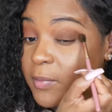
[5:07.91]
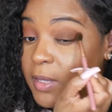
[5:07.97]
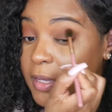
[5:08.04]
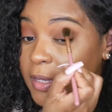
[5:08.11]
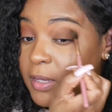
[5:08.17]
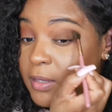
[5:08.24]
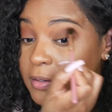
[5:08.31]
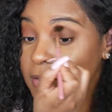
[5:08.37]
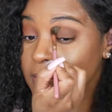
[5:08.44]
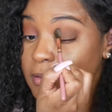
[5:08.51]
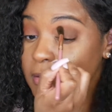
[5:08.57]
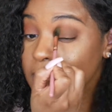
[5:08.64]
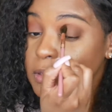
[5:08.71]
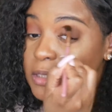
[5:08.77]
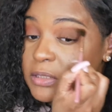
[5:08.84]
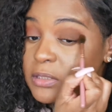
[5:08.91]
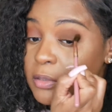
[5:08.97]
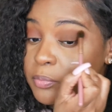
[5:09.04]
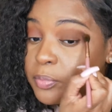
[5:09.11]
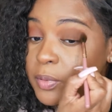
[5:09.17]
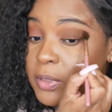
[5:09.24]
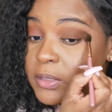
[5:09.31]
man. These
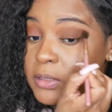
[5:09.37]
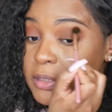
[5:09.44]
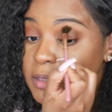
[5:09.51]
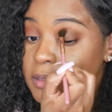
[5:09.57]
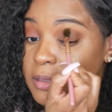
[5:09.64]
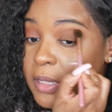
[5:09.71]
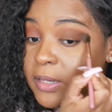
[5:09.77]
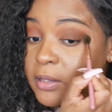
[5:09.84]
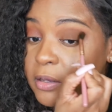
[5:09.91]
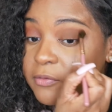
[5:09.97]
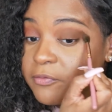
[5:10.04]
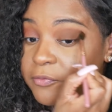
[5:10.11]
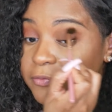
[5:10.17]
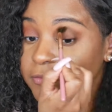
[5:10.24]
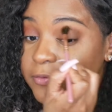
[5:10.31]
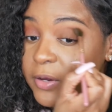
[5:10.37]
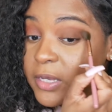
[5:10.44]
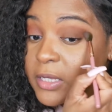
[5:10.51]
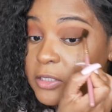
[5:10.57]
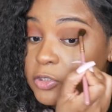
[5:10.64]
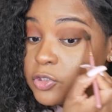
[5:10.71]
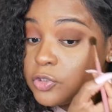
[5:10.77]
are blending like a
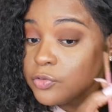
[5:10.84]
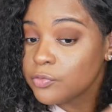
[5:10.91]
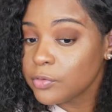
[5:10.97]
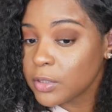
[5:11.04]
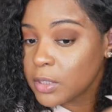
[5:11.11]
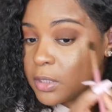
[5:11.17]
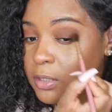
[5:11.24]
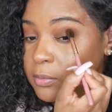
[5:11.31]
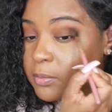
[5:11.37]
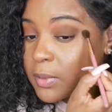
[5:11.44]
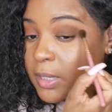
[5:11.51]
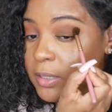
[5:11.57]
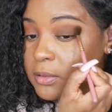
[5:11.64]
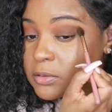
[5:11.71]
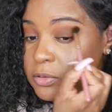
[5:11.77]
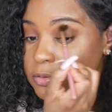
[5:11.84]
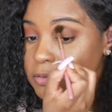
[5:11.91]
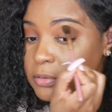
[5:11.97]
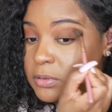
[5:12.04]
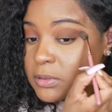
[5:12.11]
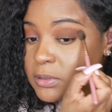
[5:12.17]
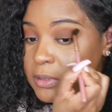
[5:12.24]
freaking dream. Like, do
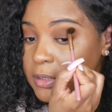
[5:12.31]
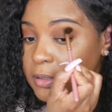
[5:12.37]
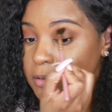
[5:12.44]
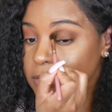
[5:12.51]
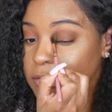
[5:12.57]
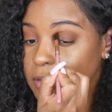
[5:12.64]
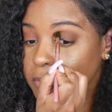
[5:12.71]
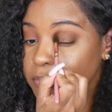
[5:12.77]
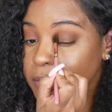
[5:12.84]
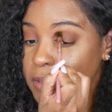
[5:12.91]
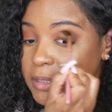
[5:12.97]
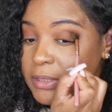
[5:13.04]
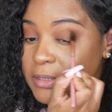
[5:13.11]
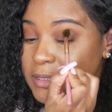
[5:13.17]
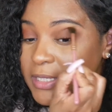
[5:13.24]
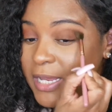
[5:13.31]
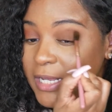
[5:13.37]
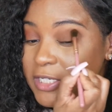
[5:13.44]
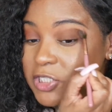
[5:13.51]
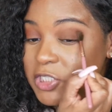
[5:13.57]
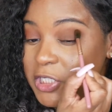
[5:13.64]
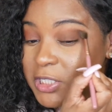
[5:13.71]
you see the
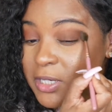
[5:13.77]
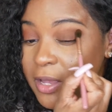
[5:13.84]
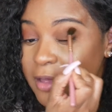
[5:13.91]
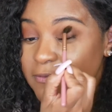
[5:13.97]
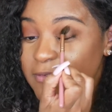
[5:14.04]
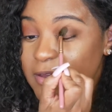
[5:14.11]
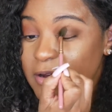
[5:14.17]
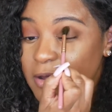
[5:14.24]
blendation of it